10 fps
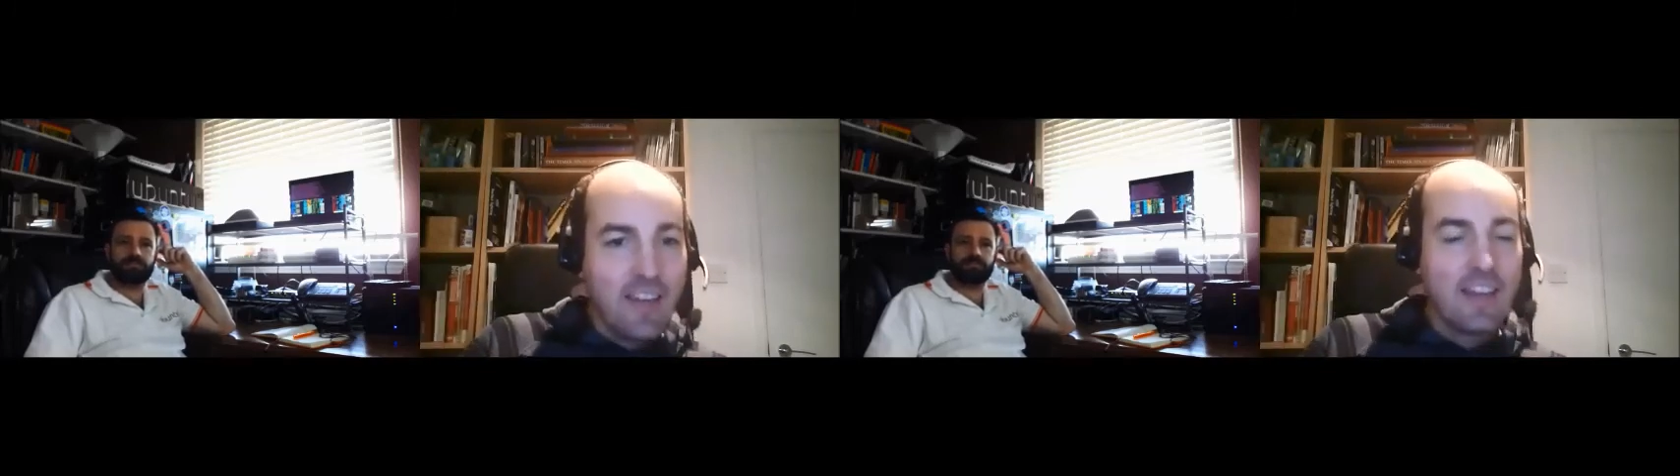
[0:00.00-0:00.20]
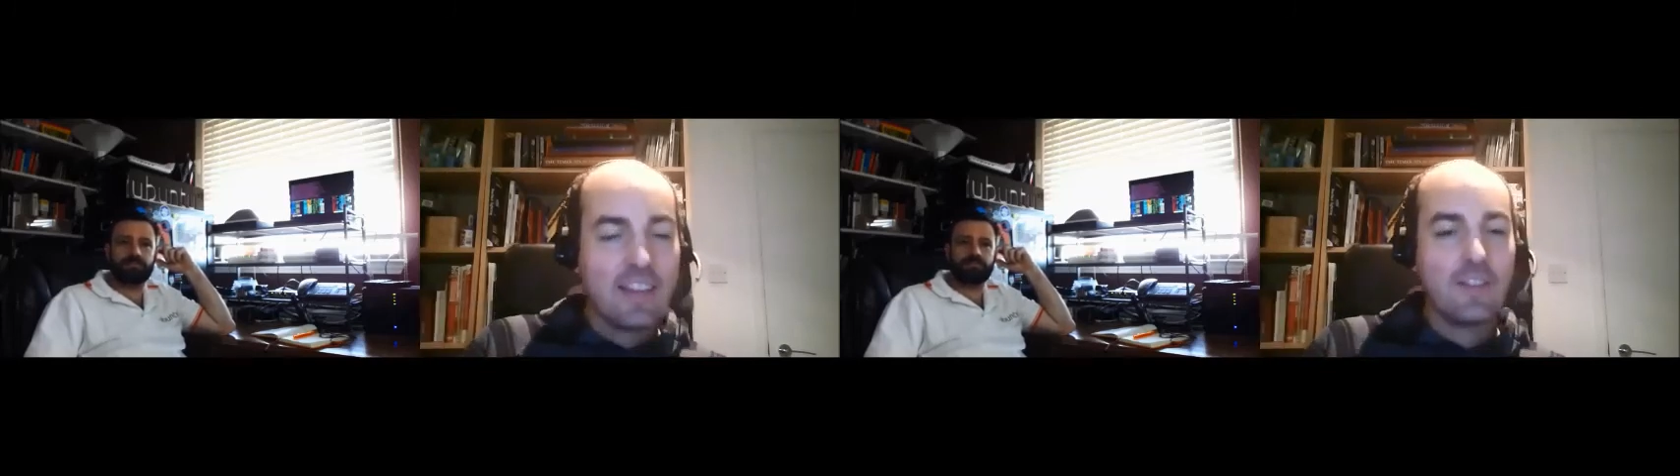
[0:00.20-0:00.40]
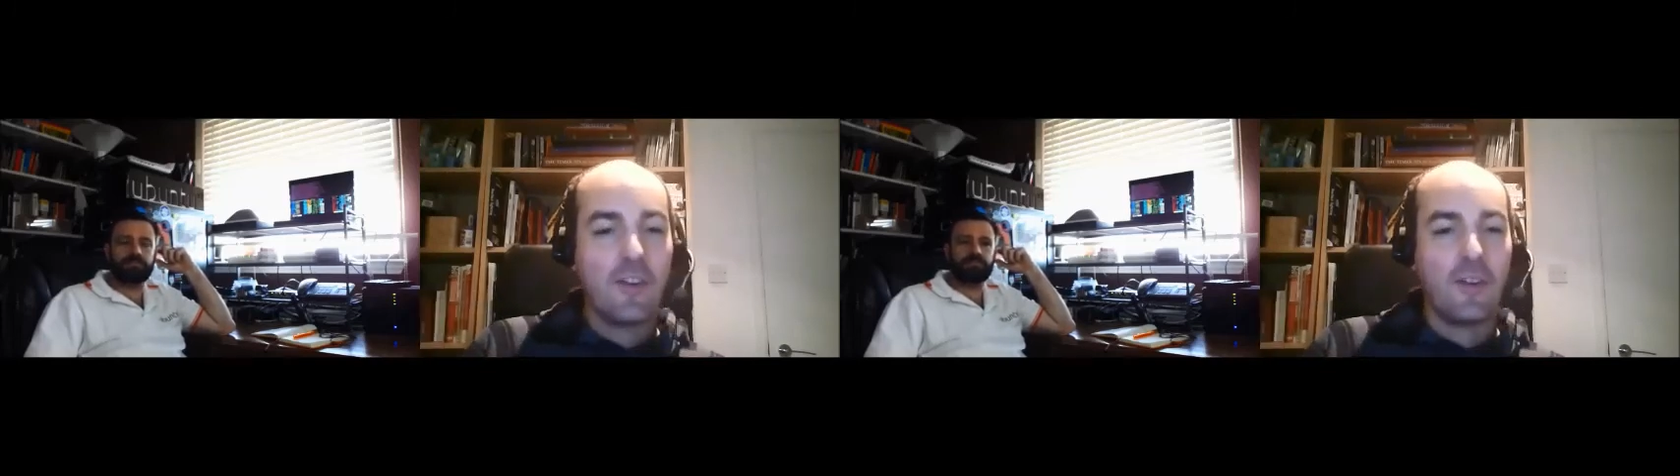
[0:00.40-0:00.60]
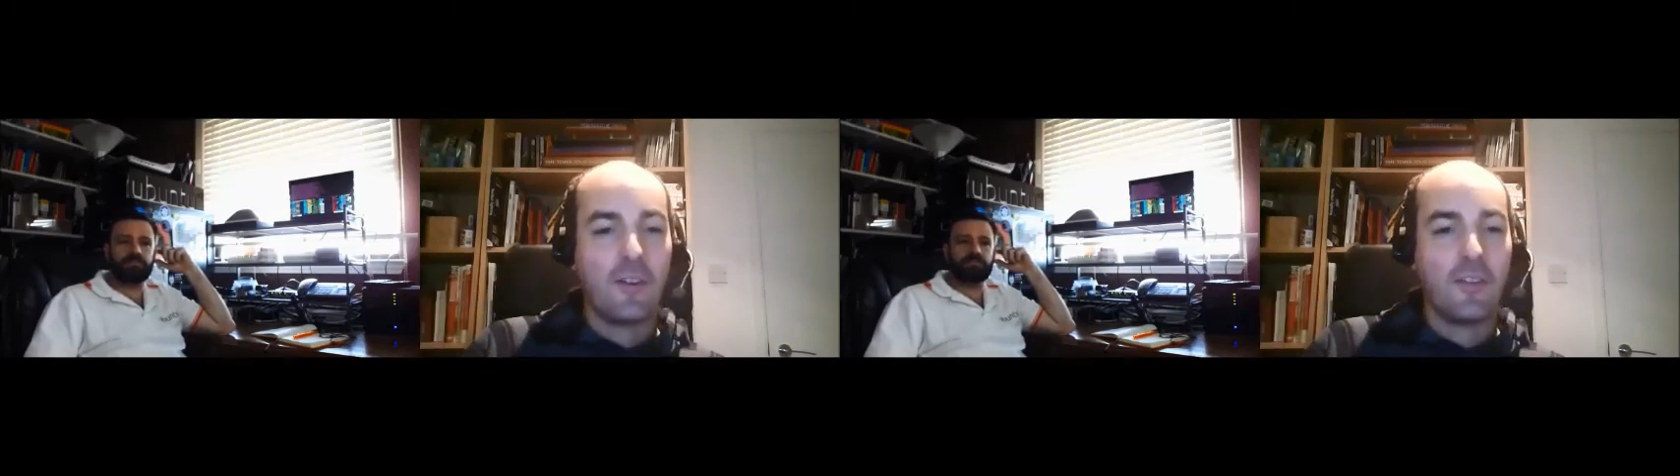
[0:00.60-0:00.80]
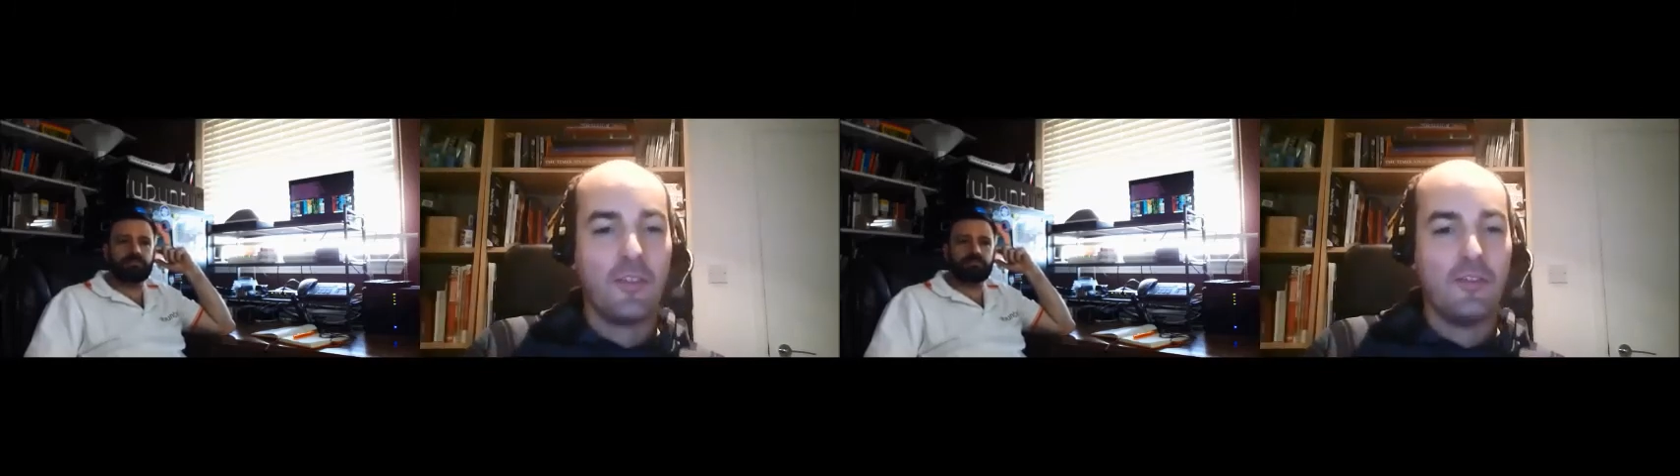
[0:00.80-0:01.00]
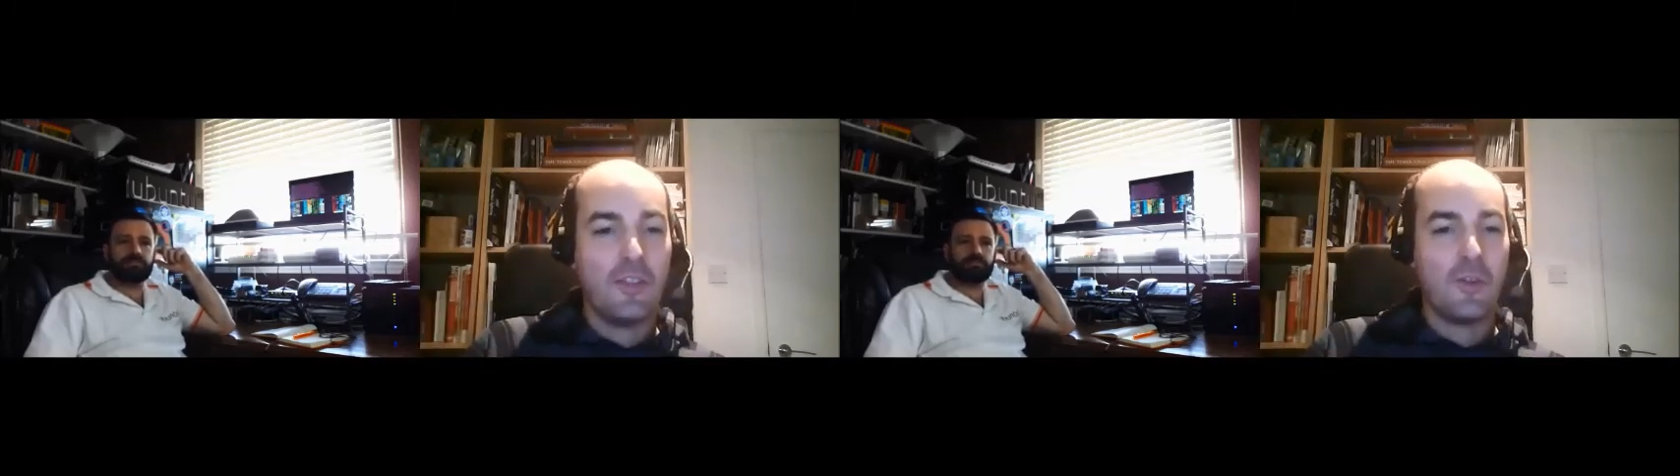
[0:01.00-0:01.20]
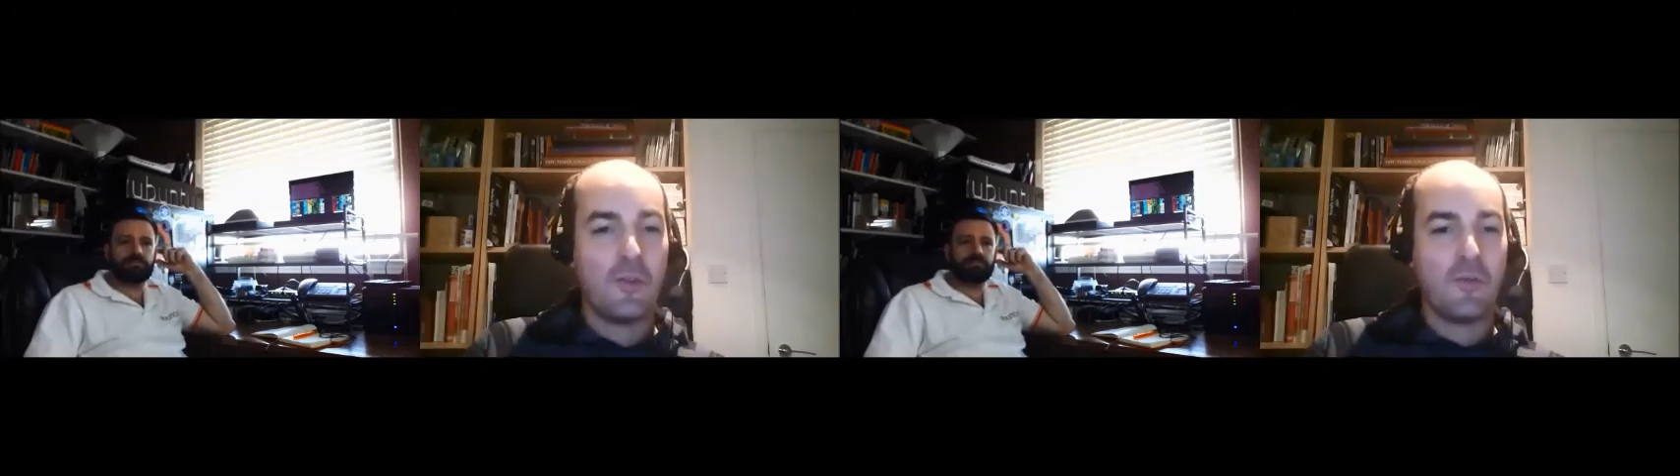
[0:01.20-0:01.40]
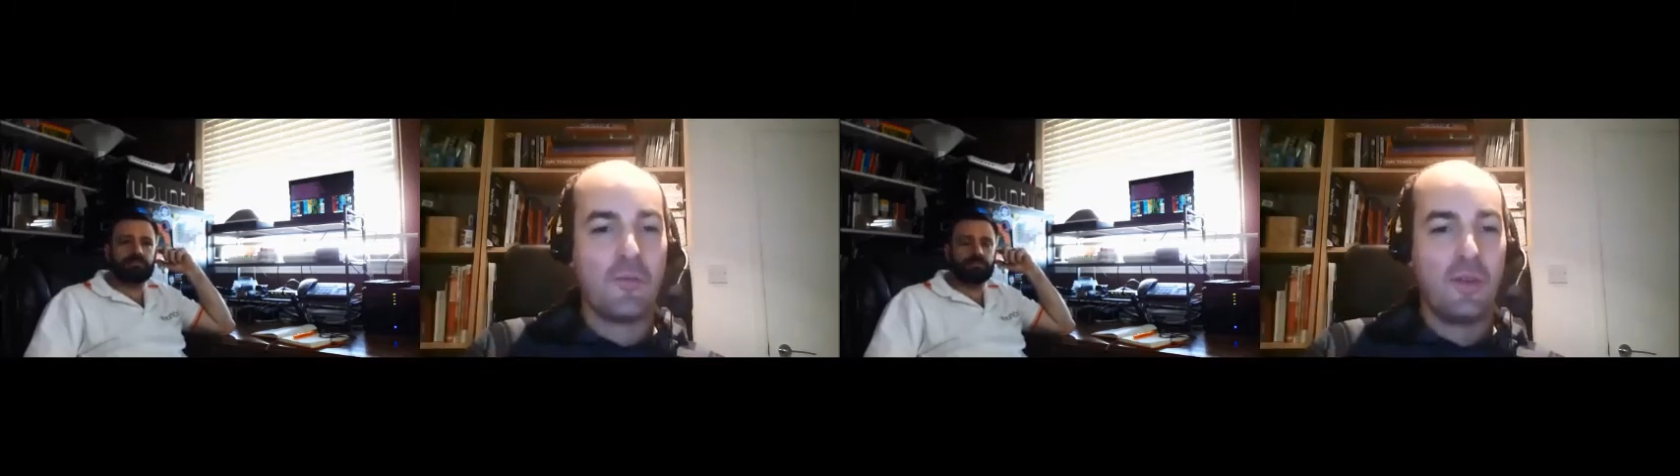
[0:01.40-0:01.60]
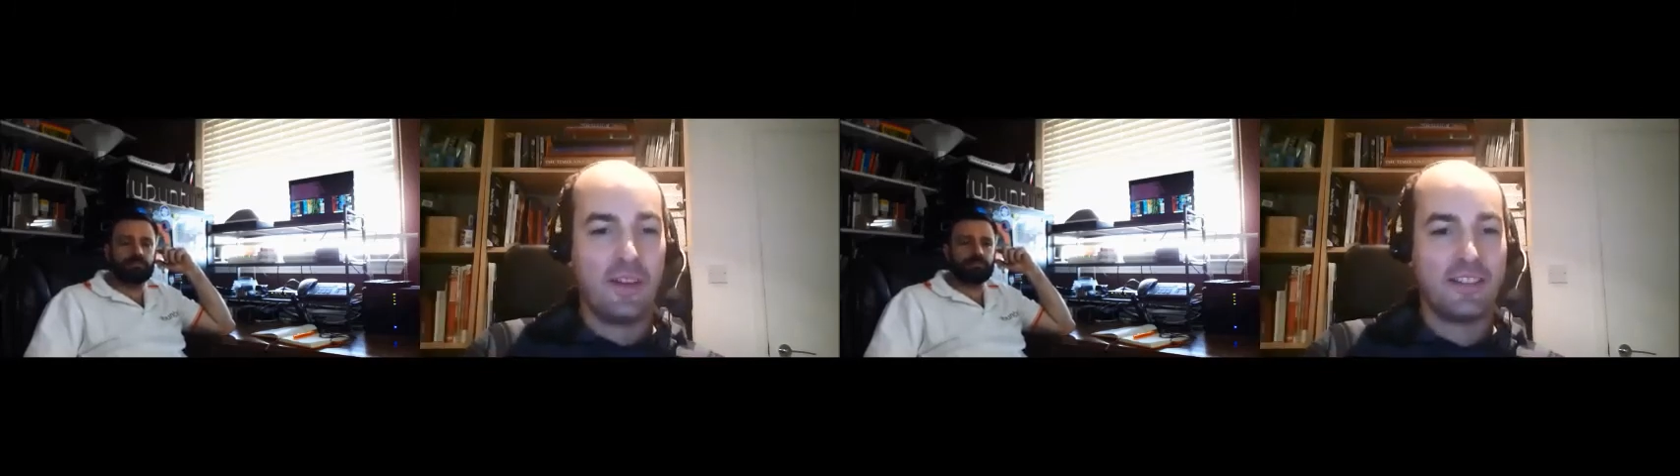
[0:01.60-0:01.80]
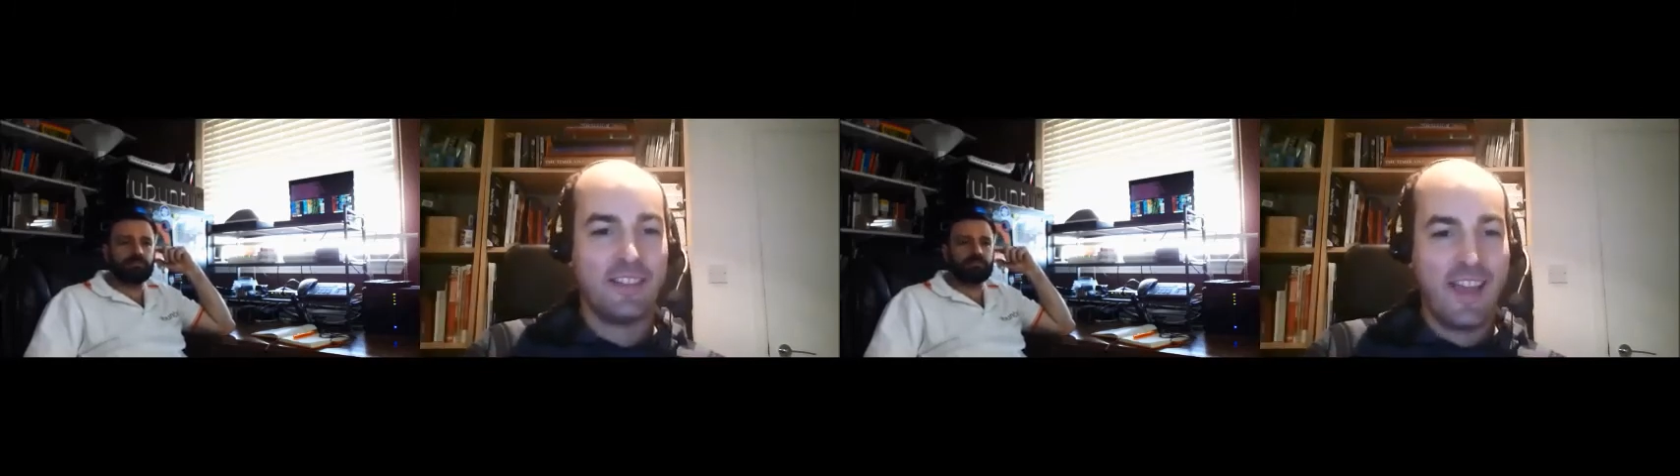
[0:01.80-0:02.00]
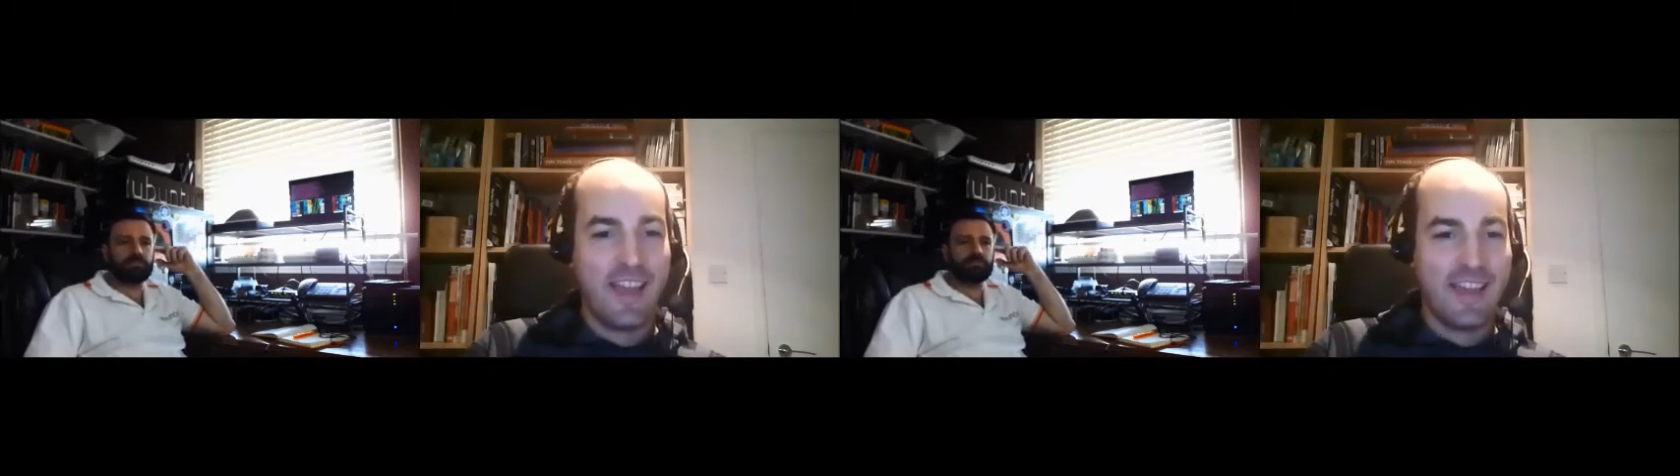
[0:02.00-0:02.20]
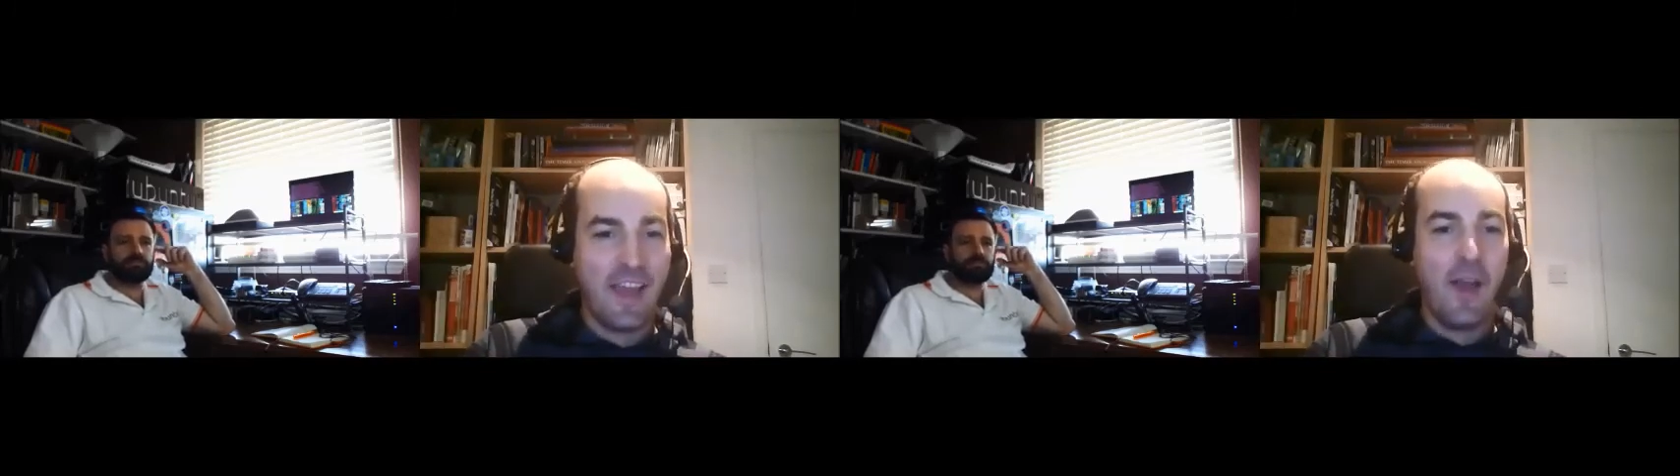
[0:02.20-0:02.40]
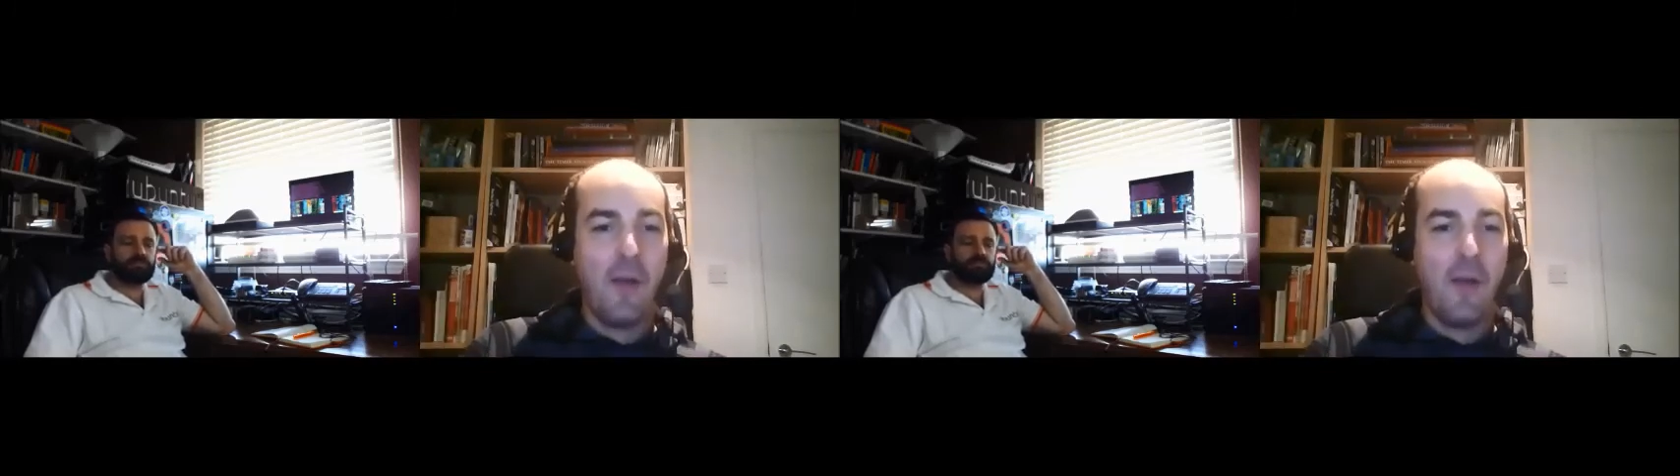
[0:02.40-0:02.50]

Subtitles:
is not new per se,